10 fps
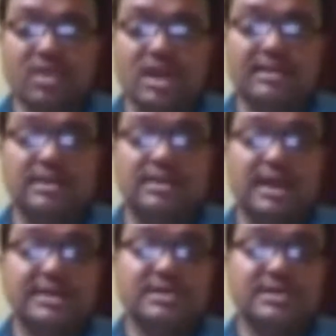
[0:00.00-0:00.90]
and the
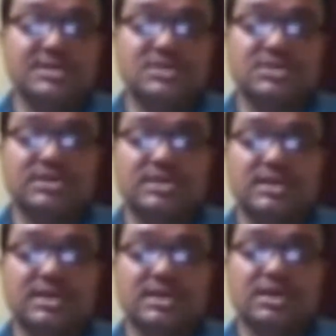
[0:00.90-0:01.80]
writer is
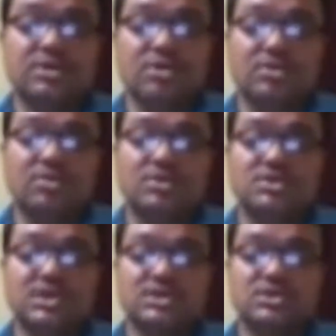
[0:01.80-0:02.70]
generally not
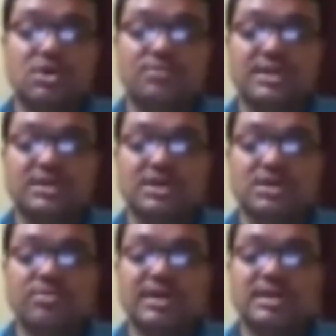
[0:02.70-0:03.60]
conscious of it
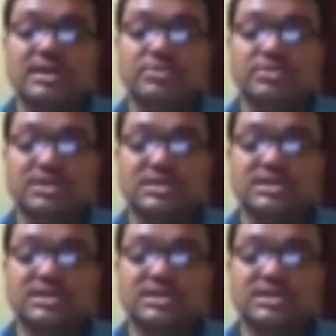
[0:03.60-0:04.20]
when he uses it,